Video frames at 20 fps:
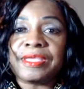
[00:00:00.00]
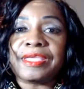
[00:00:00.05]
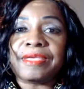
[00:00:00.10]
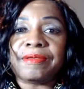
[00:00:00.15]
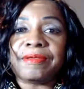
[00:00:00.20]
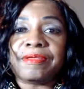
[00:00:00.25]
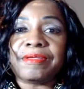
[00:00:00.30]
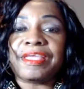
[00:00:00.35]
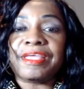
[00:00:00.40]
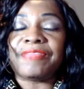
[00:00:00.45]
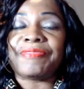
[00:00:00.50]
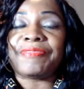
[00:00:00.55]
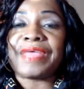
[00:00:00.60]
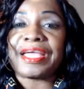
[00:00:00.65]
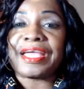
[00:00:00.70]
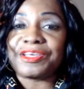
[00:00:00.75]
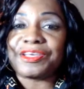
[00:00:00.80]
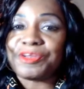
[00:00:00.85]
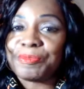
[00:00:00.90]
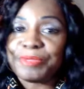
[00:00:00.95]
And
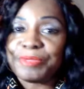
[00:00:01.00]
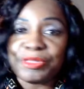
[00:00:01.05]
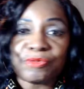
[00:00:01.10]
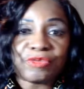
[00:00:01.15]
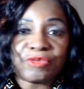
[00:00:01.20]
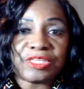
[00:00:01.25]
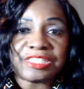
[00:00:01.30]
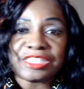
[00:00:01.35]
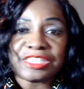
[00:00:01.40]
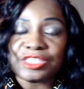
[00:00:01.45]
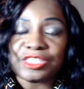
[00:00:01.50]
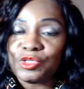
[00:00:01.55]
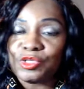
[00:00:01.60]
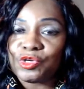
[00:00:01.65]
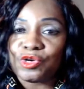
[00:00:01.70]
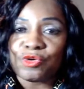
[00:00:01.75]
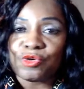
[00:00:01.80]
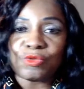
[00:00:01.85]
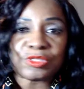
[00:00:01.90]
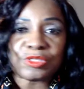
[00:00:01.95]
that could have been the reason the little
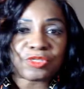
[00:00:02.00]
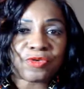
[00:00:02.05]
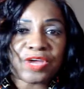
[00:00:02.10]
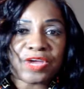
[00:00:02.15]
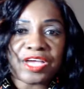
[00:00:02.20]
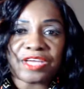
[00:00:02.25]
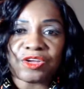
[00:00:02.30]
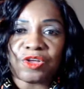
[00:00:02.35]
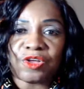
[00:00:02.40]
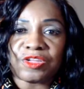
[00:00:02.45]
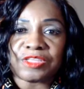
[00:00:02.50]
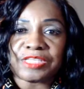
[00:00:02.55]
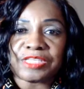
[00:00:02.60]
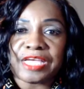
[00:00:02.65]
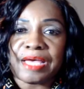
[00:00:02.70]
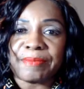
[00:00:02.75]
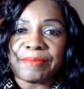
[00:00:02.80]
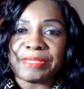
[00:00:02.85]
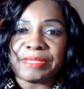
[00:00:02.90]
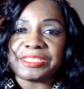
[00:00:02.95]
girl was crying all the
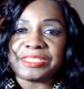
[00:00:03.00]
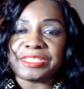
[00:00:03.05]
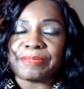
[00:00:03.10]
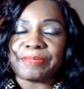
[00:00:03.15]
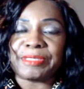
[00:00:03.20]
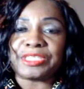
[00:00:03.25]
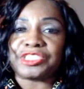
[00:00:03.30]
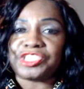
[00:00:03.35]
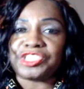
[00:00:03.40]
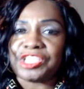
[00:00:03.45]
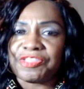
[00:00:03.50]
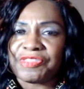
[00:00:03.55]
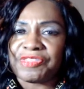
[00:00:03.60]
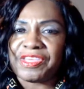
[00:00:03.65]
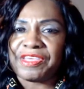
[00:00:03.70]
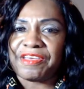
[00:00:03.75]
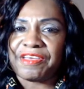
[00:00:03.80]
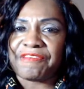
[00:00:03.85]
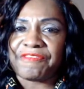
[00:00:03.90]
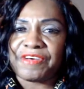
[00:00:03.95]
time. And he's talking about shut the
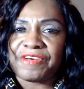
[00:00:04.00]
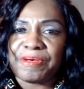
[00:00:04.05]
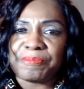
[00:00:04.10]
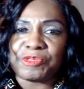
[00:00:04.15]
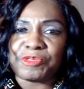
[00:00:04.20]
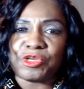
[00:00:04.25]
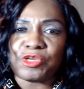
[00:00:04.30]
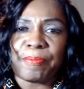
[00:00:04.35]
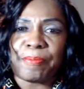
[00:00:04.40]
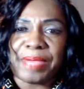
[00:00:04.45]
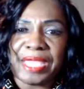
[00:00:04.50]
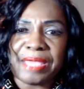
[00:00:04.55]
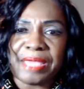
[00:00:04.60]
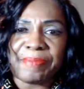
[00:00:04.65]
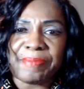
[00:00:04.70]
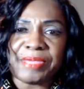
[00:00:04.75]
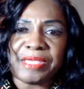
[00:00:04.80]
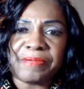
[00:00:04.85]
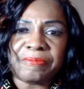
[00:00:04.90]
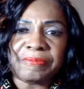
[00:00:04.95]
F up to a
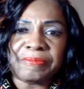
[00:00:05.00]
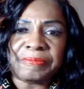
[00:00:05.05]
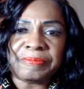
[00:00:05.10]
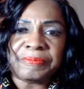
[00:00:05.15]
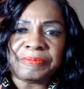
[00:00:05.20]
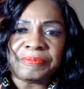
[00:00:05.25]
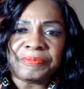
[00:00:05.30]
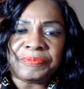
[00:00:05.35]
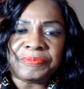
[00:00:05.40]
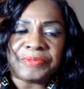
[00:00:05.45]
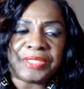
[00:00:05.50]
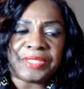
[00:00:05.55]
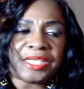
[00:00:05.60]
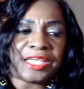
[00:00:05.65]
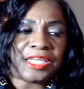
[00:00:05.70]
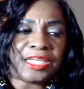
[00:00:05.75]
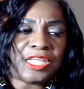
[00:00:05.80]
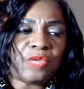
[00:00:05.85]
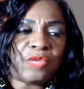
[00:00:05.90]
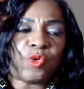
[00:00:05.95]
baby. And
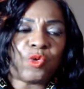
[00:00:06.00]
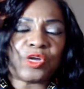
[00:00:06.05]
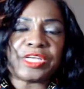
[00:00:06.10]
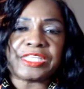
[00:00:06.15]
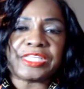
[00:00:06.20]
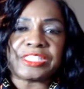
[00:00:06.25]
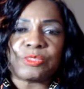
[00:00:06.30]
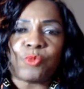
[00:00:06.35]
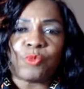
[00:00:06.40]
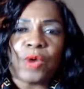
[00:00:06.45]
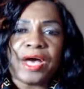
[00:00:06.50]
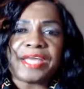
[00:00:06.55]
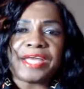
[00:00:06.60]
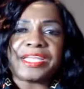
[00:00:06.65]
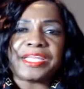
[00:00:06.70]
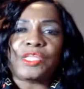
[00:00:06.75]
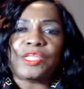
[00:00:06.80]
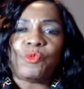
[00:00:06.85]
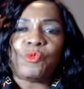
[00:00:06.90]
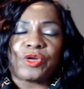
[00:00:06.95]
he wanted to, why
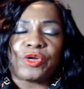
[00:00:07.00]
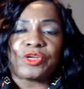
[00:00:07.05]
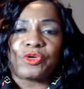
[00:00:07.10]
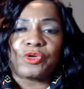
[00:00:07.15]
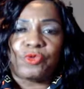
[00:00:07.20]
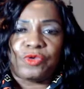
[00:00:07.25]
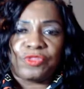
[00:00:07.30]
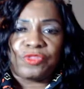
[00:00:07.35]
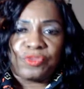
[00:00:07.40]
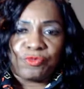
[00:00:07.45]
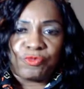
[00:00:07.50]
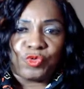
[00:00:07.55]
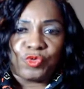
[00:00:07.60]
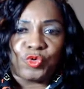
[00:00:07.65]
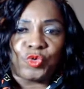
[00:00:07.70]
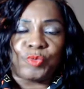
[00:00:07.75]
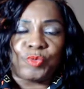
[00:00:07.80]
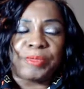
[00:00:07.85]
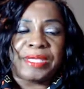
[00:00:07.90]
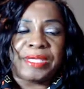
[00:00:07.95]
did he want to go in the
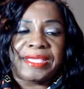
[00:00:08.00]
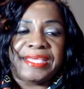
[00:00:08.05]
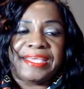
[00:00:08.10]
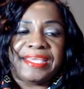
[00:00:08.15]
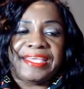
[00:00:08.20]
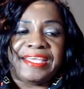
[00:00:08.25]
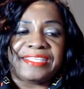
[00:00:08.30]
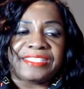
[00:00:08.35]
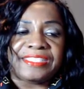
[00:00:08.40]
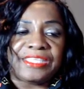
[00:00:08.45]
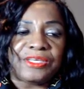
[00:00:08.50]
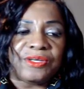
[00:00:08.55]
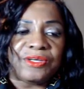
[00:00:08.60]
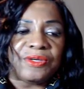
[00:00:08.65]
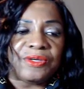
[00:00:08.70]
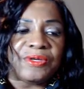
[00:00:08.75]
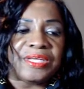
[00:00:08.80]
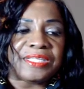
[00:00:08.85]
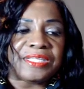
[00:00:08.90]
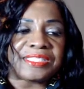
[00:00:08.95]
room and
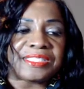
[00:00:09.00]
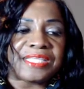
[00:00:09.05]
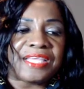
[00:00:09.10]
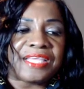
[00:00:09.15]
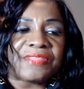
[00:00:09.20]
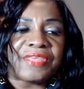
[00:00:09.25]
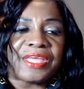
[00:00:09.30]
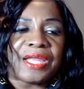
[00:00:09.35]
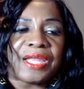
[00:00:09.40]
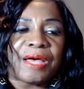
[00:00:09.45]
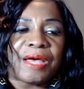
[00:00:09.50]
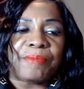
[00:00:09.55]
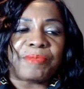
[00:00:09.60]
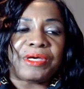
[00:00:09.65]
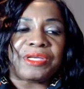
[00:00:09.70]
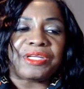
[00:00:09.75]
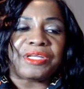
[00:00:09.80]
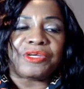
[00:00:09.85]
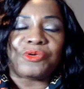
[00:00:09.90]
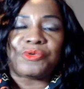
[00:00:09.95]
say that I'm
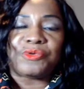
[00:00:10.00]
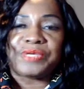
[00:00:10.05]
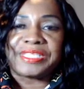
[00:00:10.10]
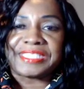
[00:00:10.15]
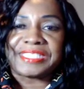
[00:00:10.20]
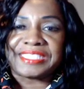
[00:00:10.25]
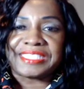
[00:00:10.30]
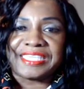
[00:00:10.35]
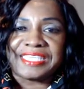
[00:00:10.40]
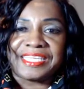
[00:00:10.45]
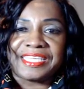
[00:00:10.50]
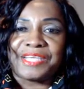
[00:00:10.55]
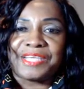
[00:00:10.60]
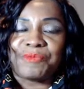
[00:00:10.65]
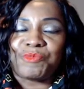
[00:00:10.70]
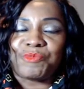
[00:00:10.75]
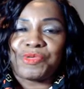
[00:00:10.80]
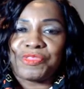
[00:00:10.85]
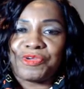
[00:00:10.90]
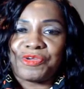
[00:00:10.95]
going to go and sit in
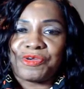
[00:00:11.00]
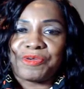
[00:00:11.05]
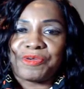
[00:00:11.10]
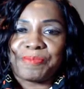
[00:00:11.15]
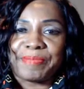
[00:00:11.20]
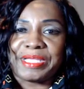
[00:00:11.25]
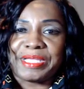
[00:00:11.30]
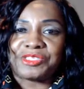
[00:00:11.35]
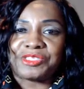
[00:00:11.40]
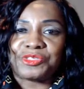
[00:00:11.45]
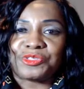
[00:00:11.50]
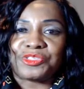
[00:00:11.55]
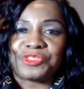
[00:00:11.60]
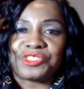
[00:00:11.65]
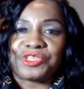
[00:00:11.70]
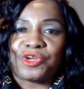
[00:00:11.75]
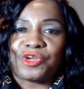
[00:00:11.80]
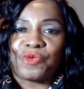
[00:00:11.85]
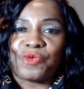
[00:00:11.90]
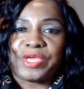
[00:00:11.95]
with her to make sure she
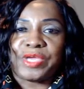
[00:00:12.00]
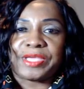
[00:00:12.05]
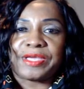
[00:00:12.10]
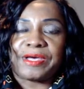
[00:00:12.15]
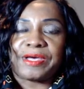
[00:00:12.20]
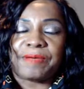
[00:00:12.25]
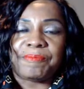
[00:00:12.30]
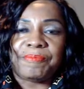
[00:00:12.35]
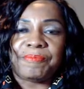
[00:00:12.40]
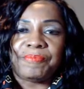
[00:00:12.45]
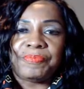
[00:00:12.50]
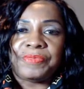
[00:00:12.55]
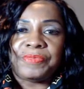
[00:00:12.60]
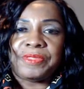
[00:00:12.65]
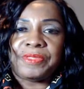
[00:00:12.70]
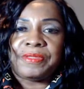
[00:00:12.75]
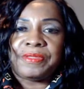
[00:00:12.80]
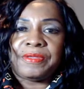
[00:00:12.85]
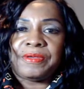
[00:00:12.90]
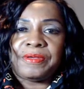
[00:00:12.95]
don't wake up?
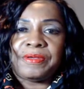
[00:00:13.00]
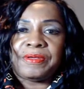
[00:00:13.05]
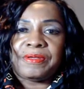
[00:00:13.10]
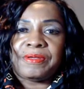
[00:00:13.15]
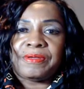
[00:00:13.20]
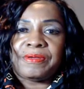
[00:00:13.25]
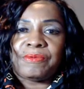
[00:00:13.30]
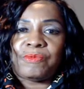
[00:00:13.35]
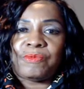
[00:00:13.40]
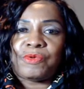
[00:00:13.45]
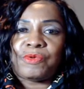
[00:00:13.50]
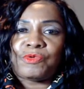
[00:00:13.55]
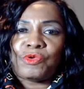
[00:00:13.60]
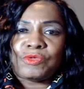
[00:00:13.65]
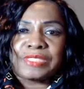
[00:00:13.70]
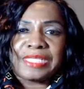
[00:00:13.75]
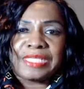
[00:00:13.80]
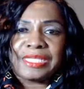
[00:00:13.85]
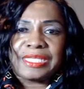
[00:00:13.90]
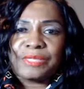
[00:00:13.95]
Well, no
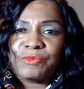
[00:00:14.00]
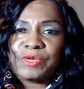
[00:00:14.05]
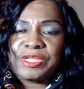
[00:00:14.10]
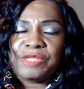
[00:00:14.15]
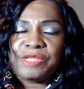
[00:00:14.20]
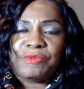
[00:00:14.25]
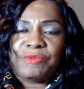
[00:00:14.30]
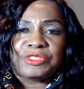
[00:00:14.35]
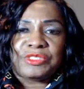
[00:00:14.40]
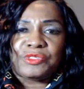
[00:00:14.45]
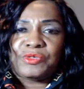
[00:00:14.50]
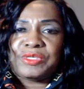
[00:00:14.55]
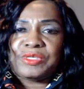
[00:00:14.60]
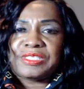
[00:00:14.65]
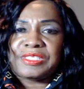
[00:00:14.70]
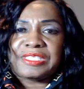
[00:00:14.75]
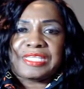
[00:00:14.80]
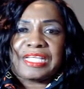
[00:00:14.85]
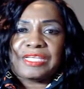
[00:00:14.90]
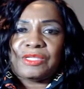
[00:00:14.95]
telling what he was doing
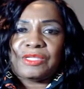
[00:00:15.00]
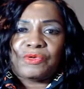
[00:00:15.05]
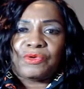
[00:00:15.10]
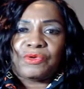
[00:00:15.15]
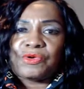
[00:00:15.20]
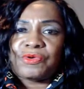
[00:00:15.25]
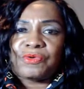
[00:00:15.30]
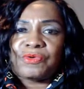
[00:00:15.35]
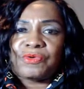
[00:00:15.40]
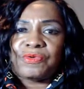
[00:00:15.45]
to that little girl.